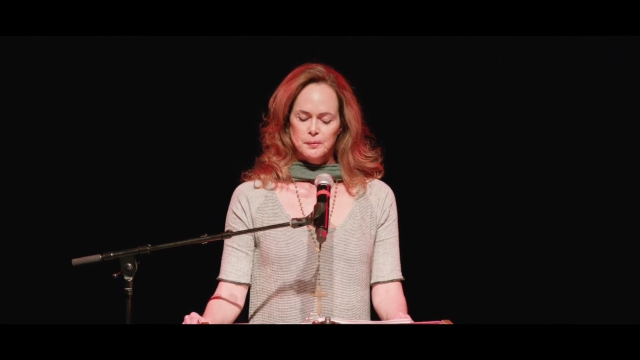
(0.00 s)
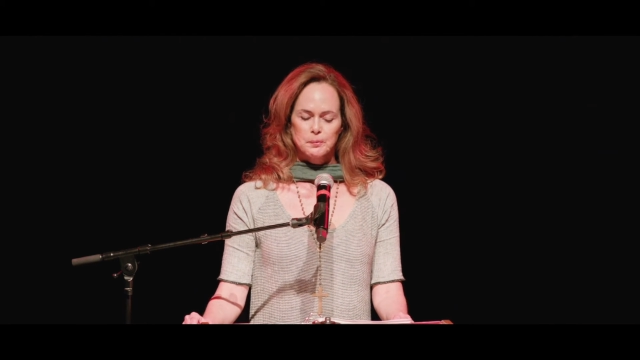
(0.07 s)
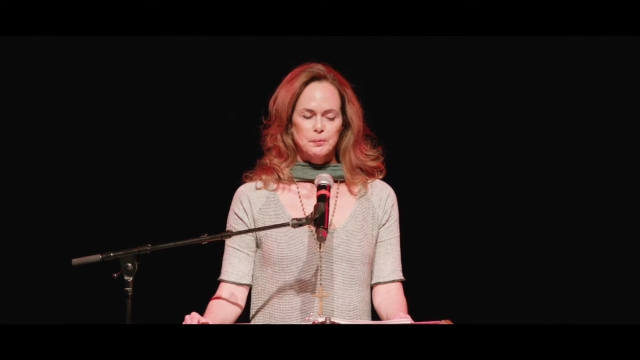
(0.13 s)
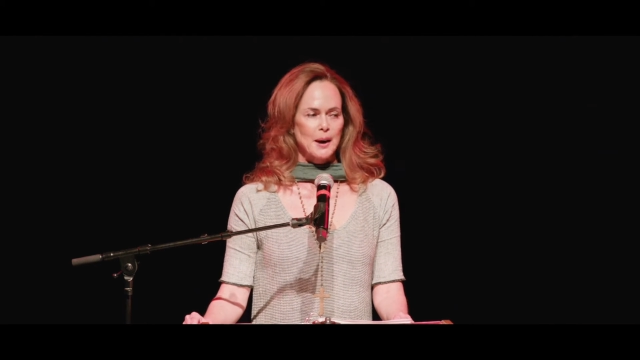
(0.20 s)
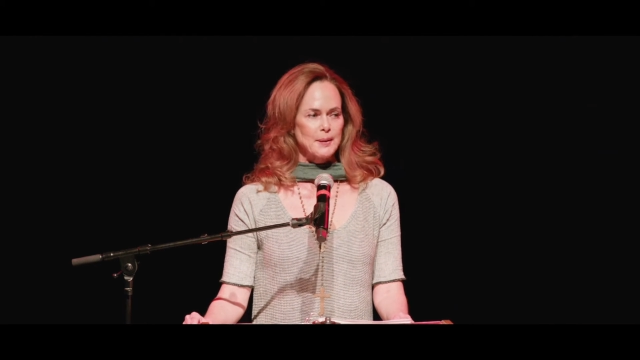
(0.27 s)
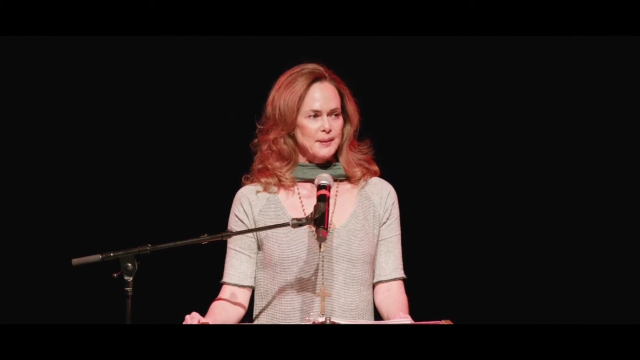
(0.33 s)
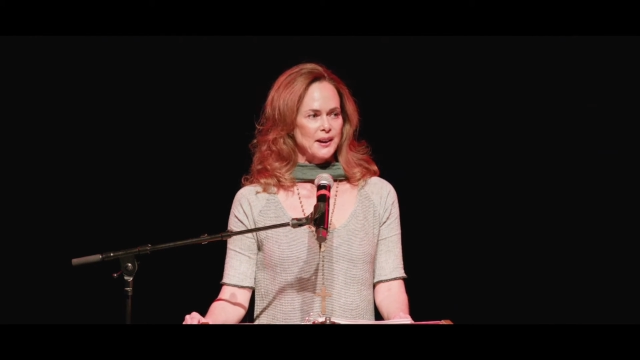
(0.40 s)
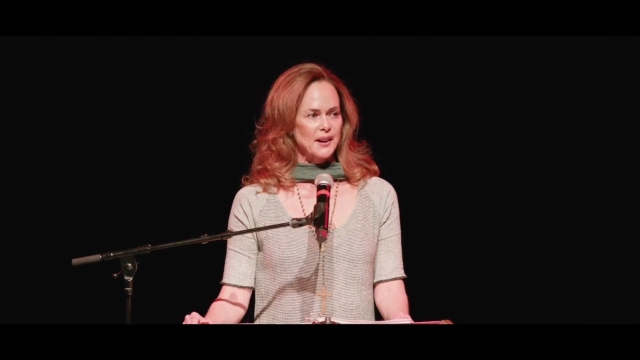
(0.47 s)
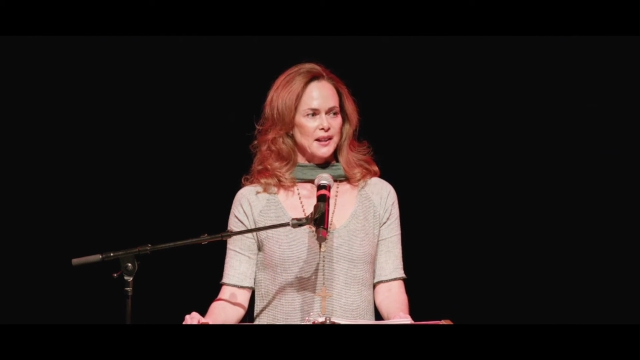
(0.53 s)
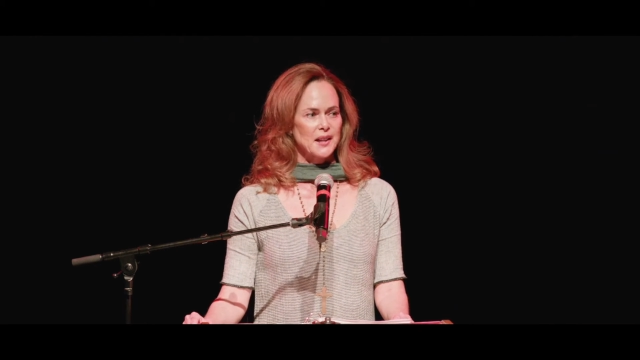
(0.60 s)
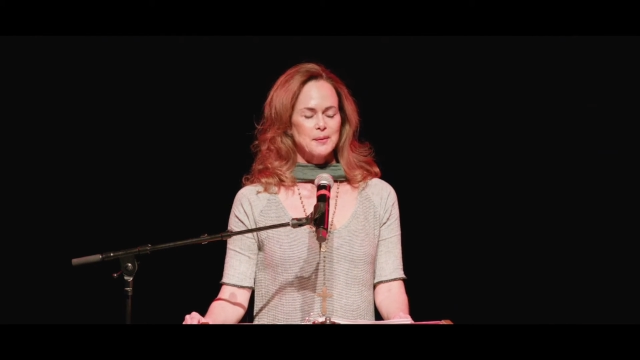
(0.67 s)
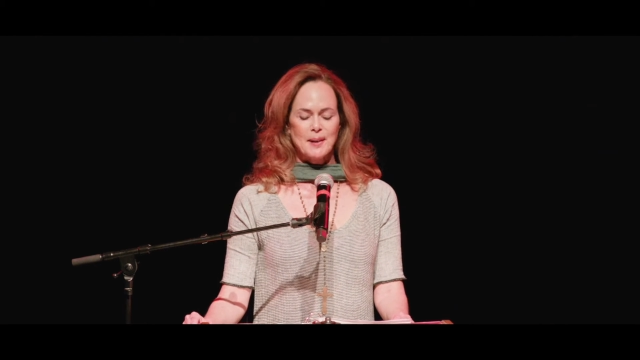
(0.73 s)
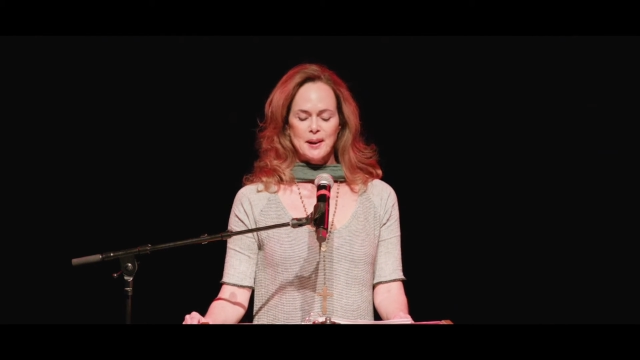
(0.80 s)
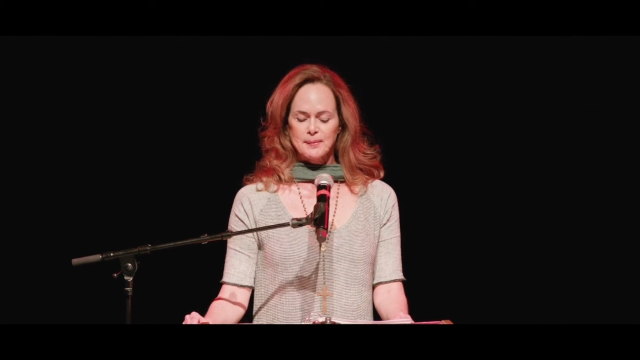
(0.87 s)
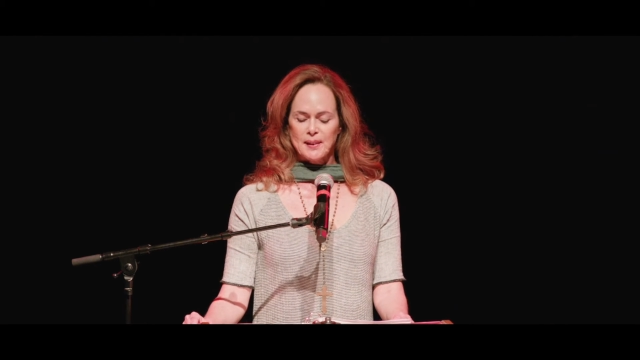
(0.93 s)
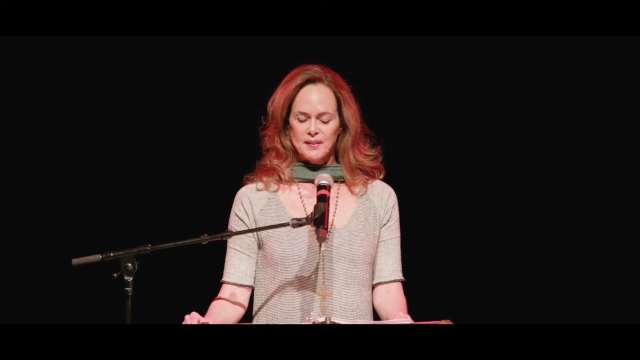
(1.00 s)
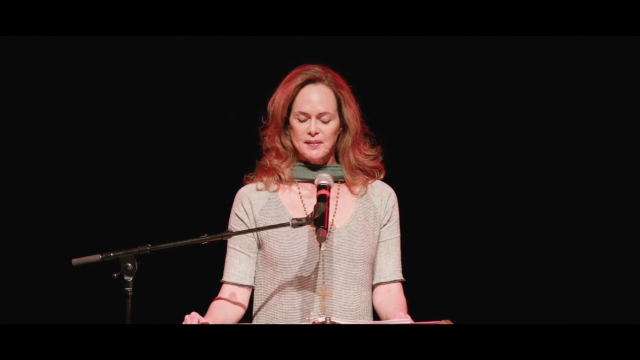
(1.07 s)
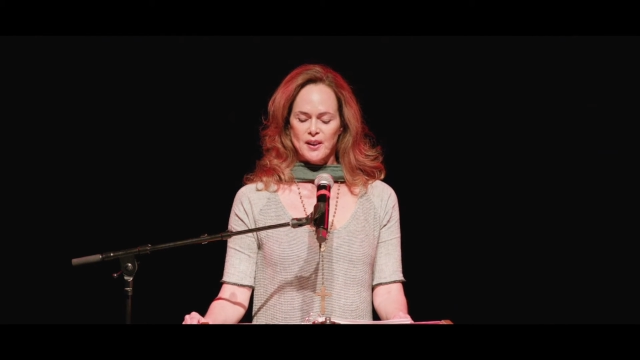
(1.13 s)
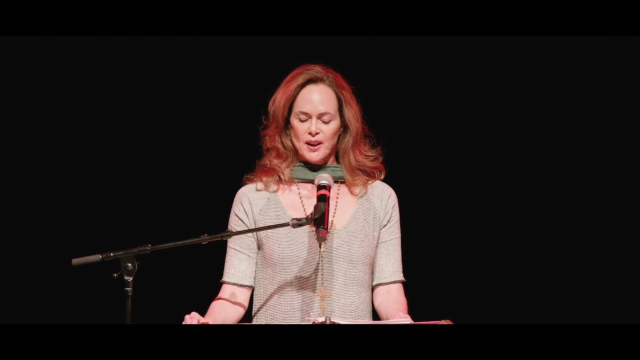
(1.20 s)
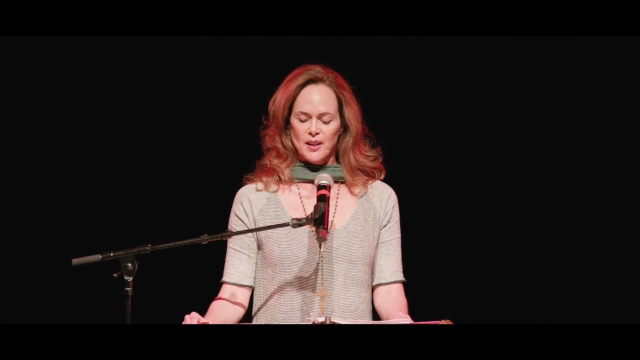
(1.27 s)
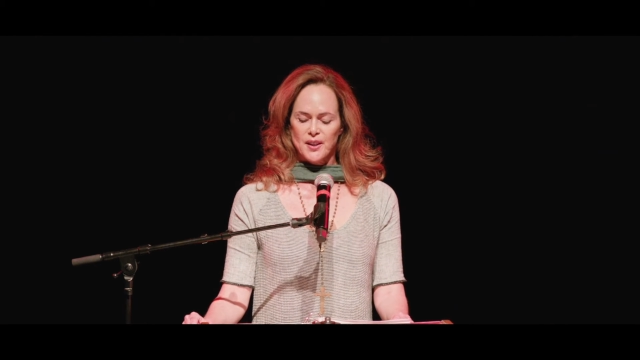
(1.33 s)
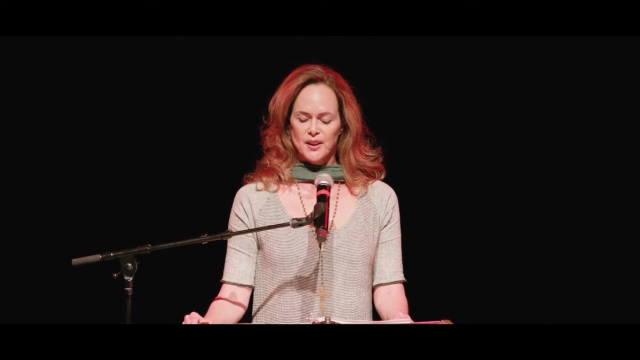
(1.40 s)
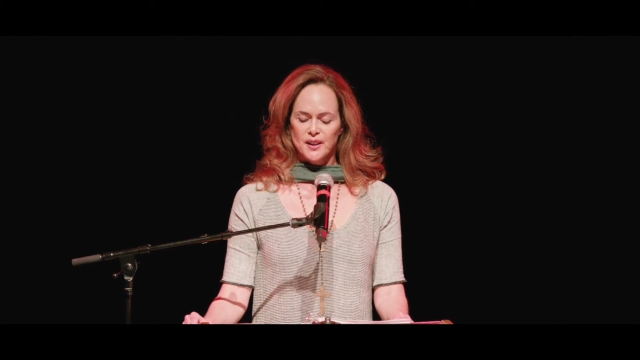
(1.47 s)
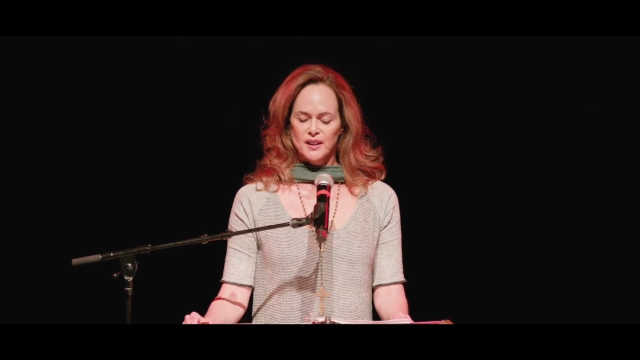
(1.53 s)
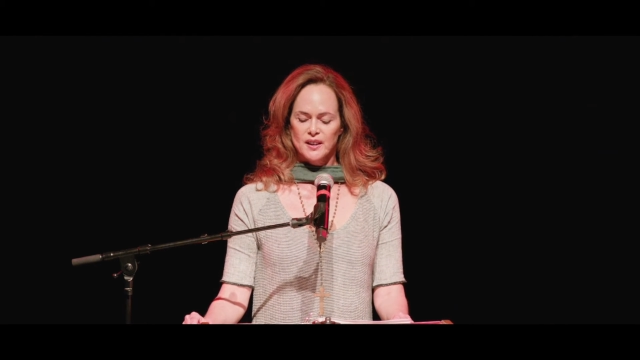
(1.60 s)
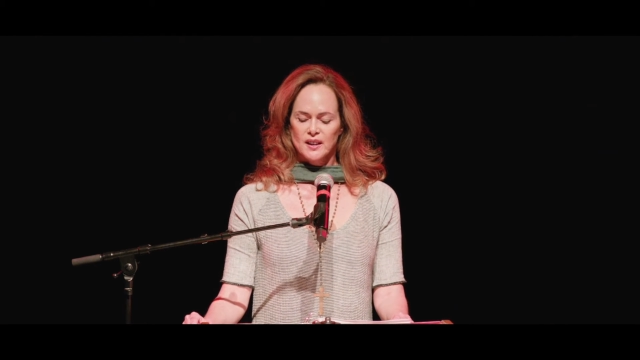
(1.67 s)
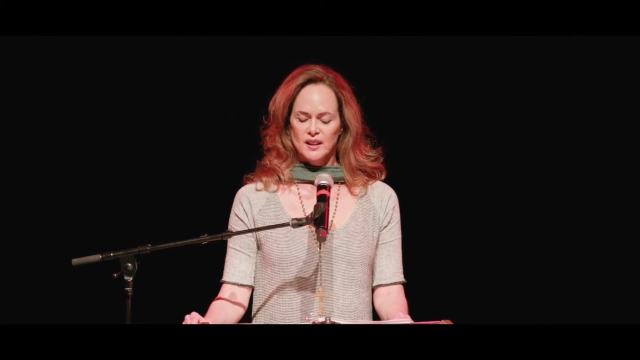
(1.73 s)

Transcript: primarily by my father,